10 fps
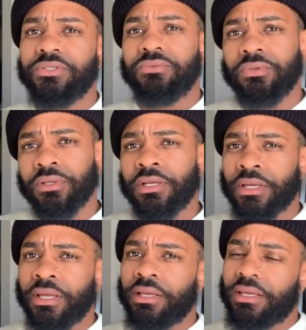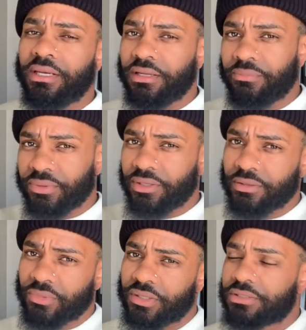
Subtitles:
you getting up and up.